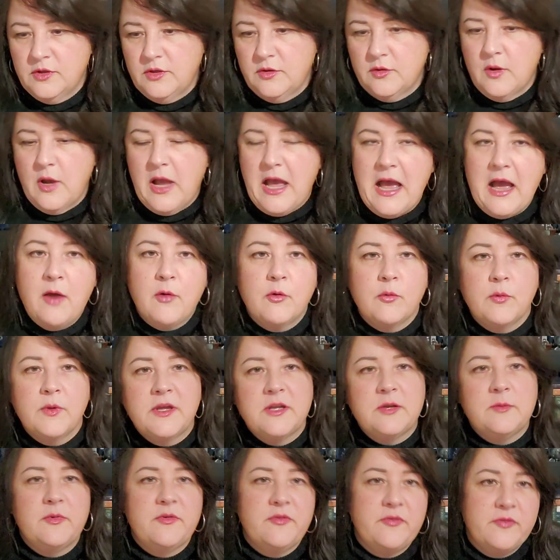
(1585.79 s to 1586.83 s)
how are we
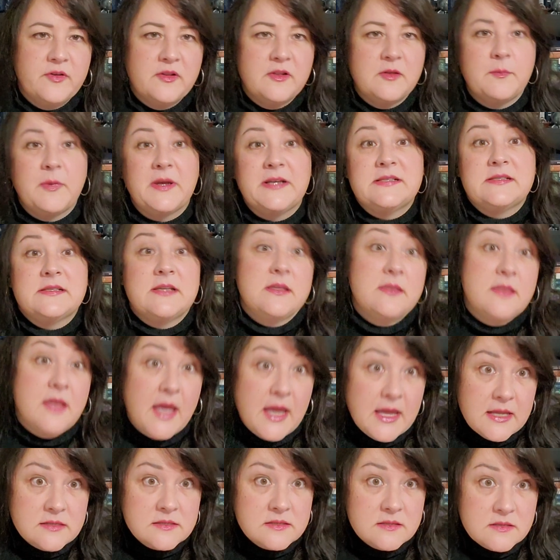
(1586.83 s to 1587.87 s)
going to be feeling by, say, the
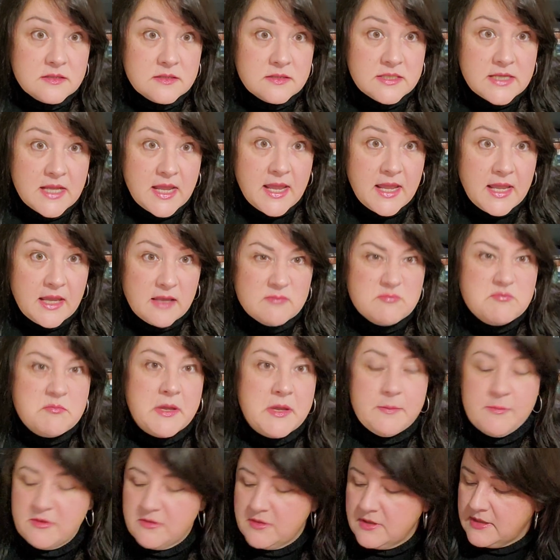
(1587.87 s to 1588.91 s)
end of the day,
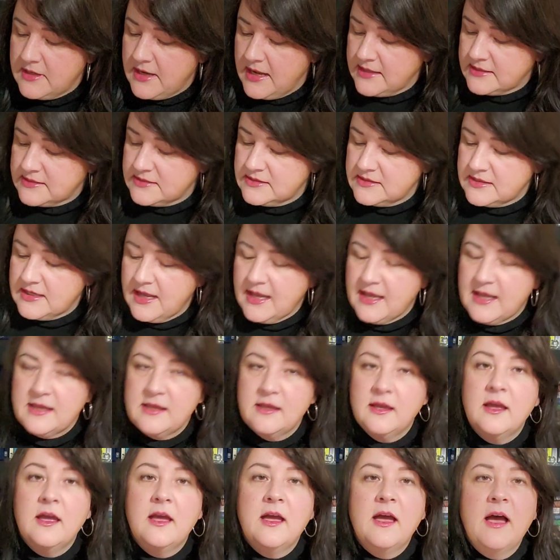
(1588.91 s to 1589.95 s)
maybe the next
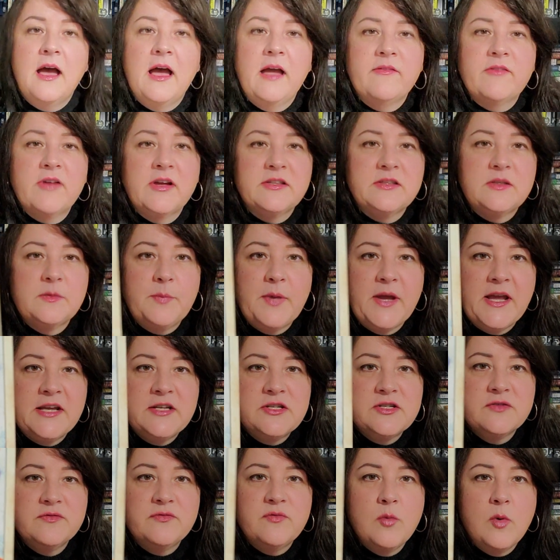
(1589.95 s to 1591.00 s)
day? I've got the
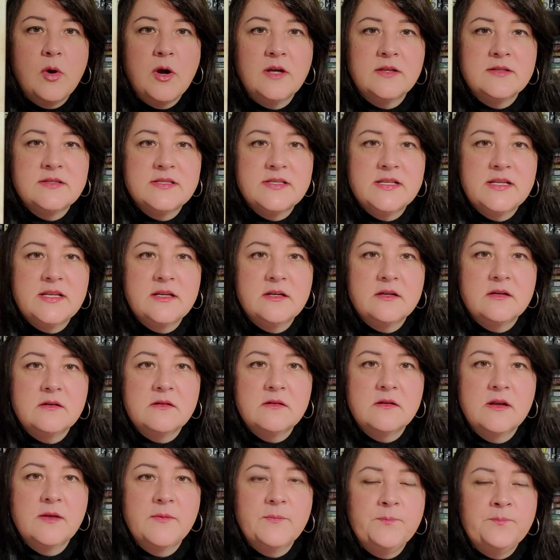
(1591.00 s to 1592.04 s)
Page of Wands here.